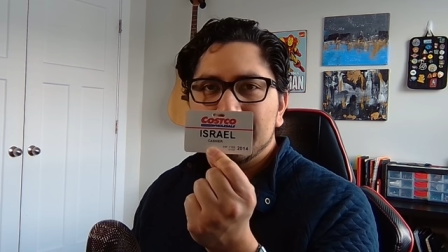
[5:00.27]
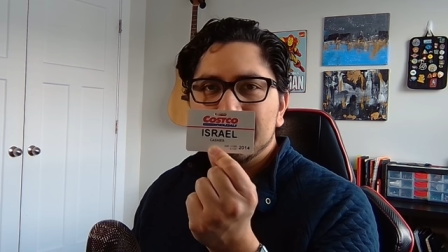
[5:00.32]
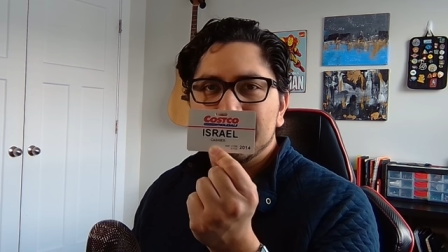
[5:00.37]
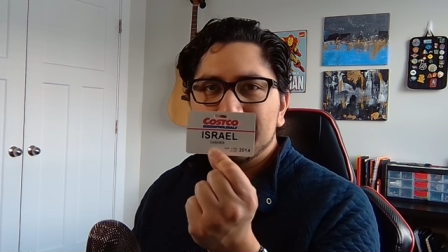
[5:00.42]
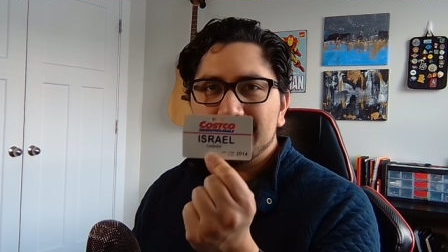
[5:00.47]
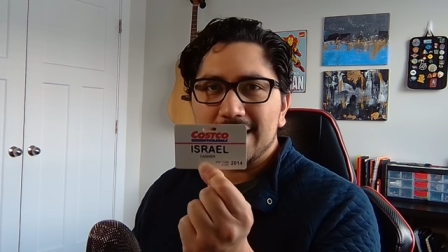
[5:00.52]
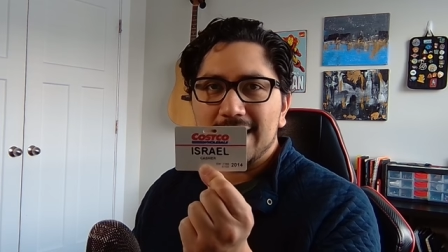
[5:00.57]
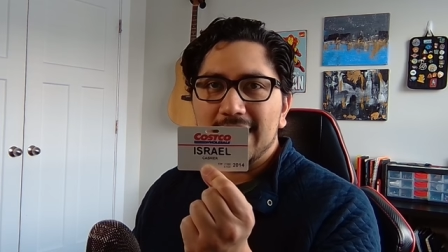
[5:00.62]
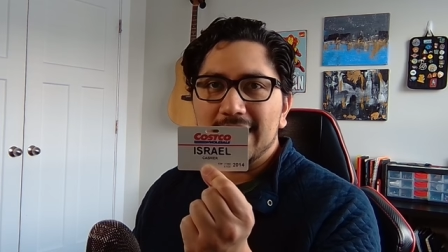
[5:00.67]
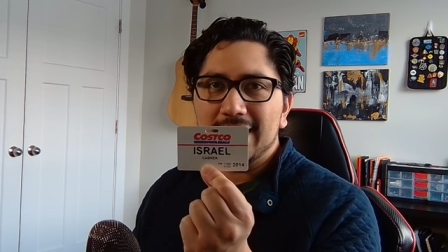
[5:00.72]

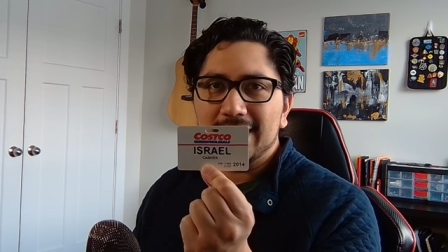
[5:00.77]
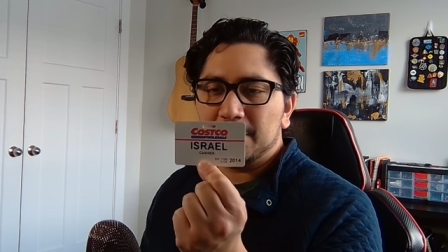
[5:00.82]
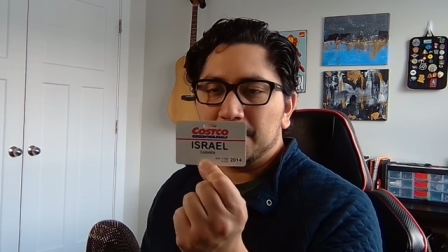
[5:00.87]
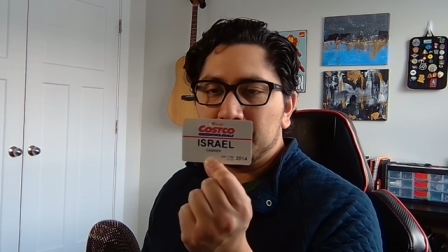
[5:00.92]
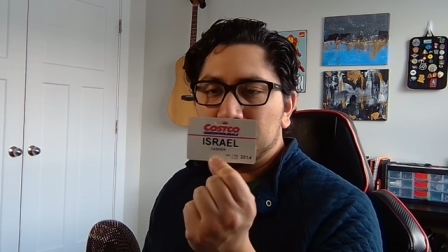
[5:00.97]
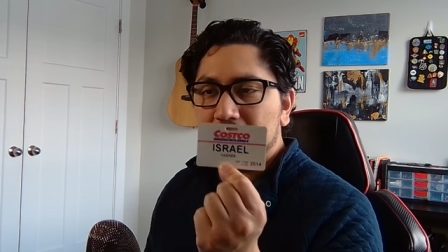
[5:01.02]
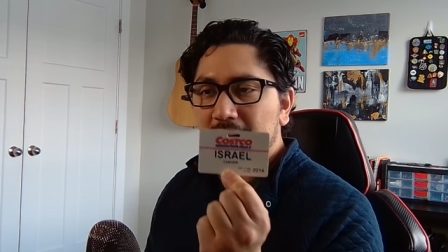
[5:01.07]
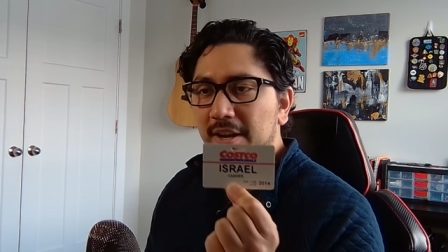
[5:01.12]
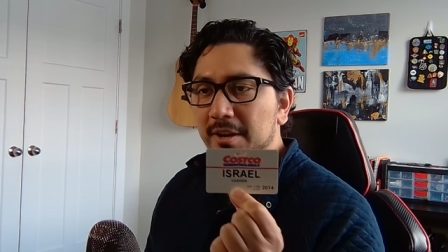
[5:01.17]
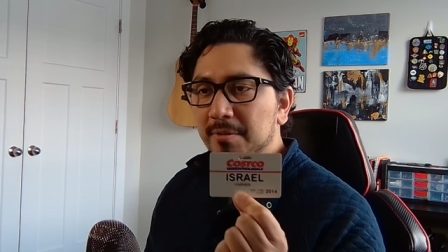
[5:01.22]
tag when
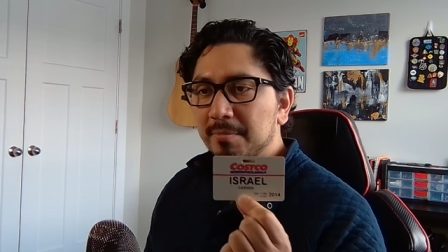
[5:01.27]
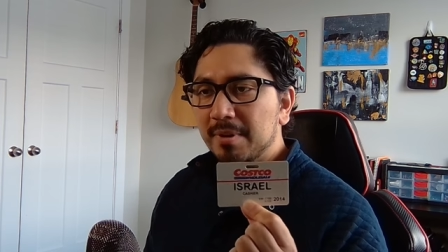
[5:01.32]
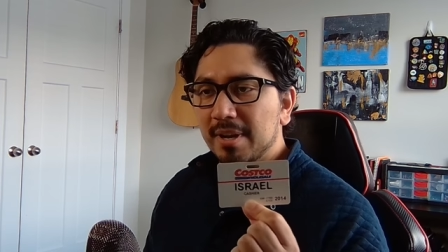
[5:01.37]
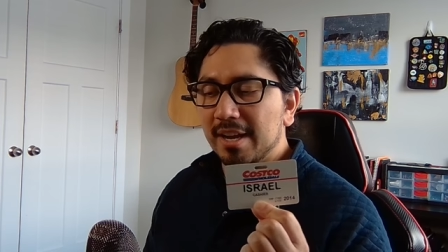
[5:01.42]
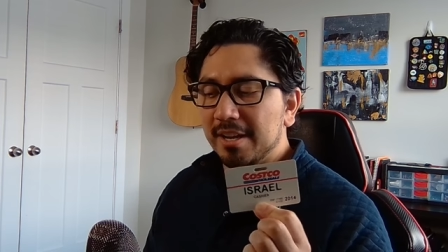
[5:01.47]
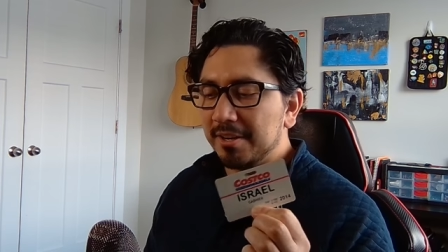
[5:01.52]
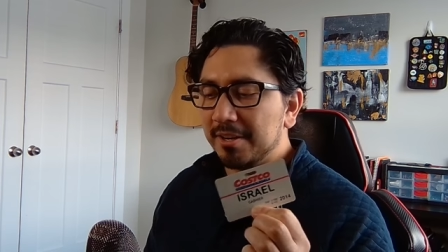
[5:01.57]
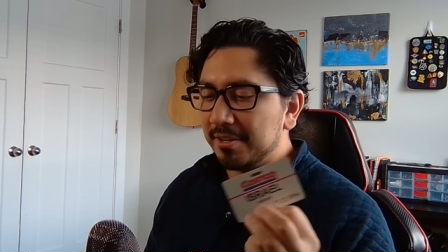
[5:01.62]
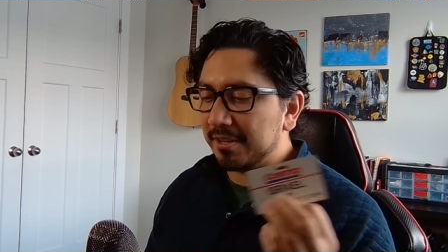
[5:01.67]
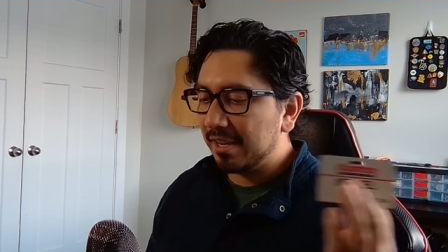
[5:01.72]
I got
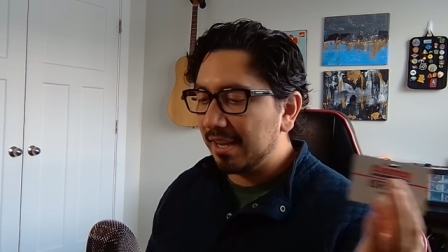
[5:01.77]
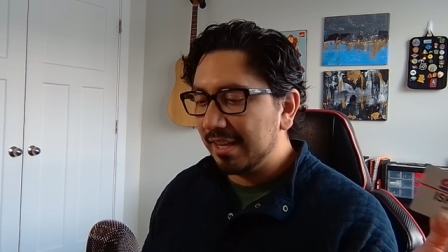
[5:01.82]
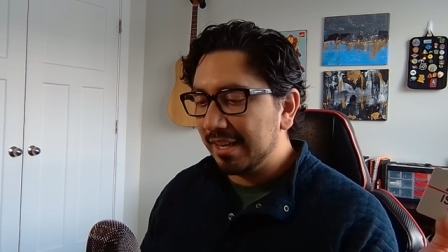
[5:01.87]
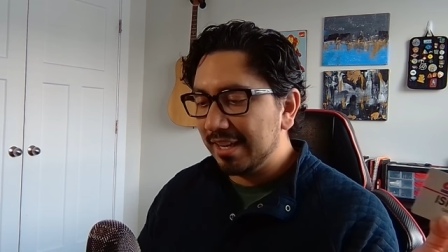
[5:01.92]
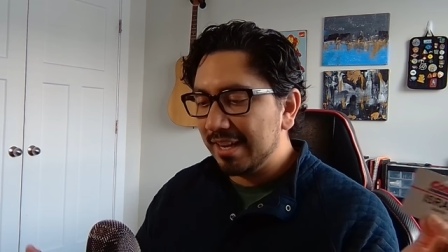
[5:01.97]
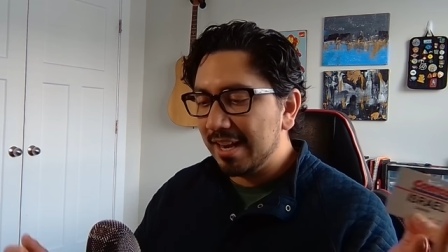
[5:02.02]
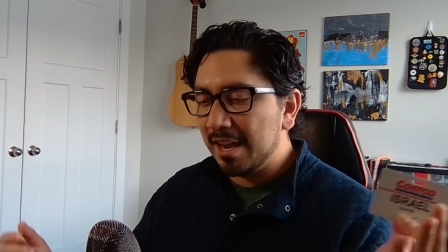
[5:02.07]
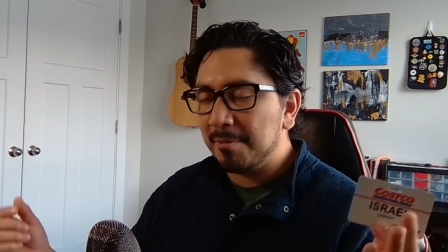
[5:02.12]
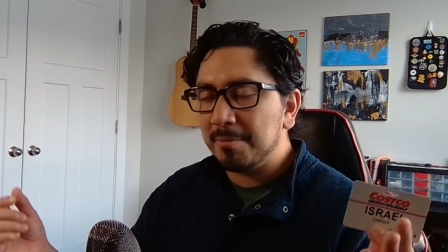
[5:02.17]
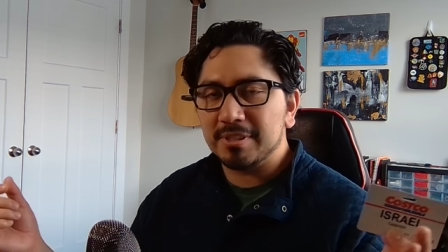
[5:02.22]
rehired. Again,
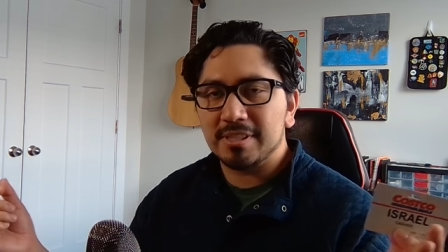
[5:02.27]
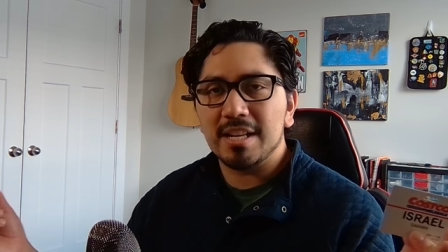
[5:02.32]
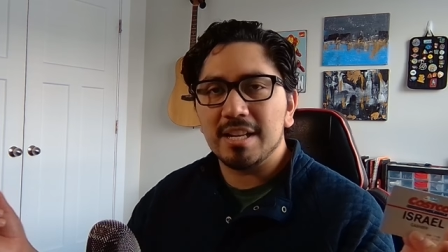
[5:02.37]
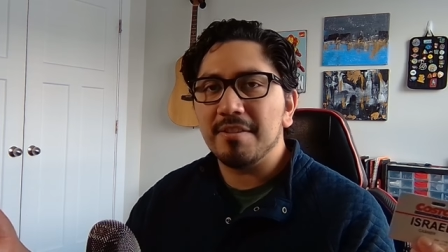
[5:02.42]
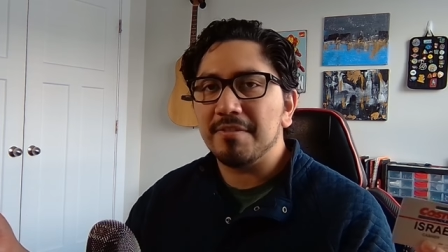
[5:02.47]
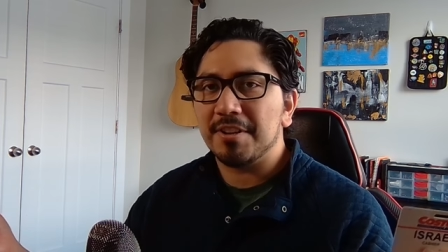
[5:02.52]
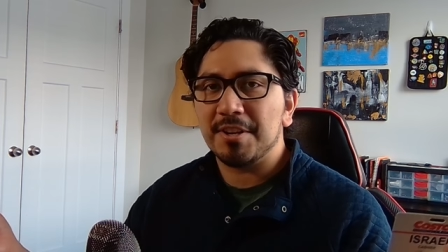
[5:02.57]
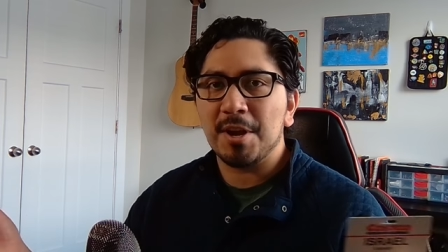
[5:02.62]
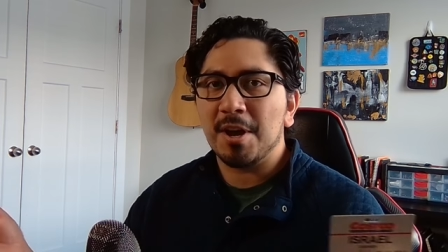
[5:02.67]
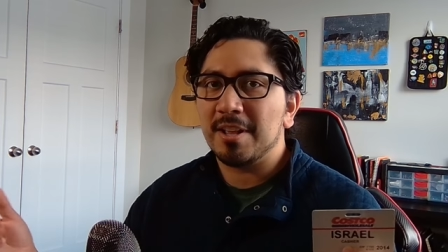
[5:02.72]
I wasn't
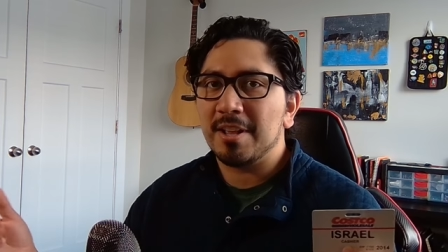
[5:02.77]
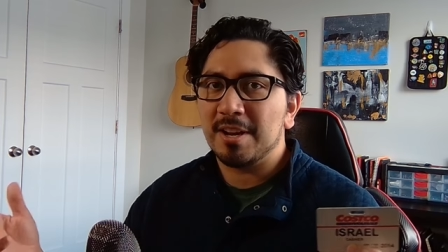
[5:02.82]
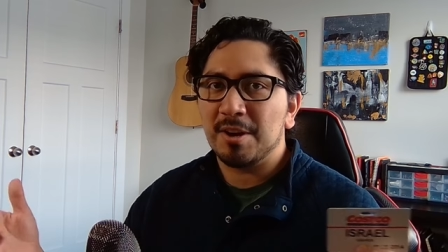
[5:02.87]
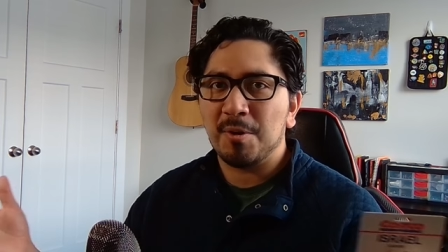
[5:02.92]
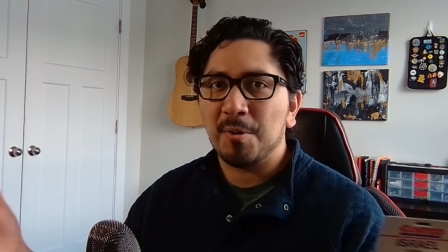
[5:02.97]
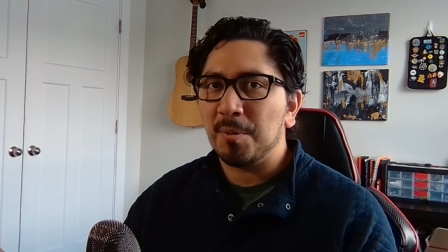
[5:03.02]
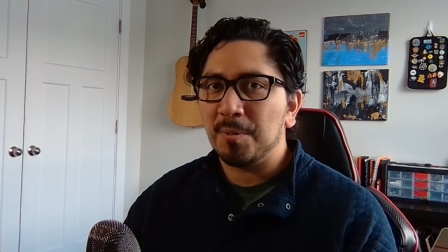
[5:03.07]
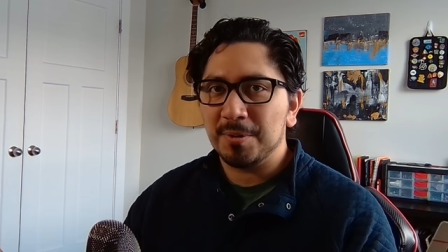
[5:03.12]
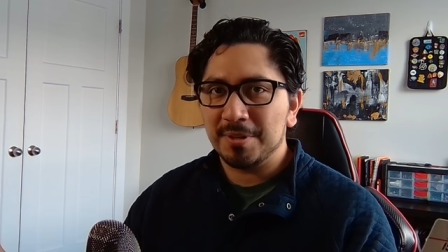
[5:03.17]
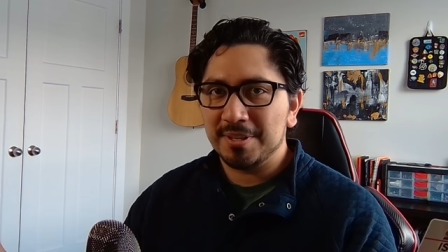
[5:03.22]
even gone a
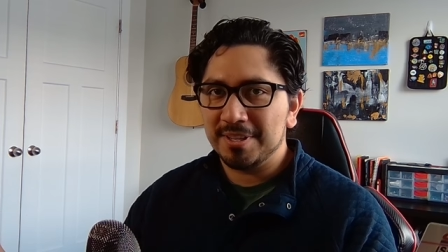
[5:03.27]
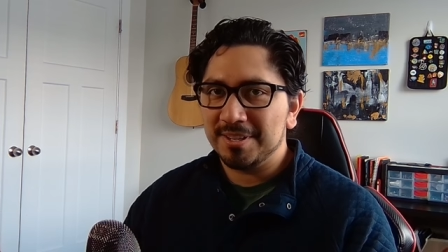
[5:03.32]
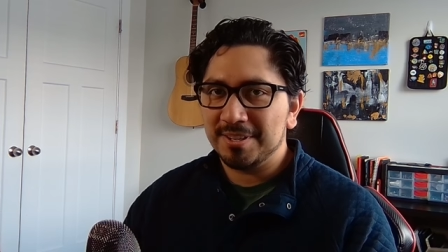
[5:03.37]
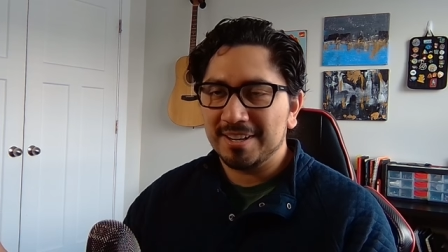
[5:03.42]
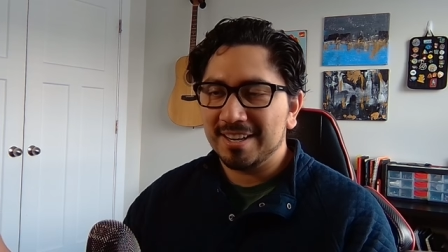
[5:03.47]
whole year.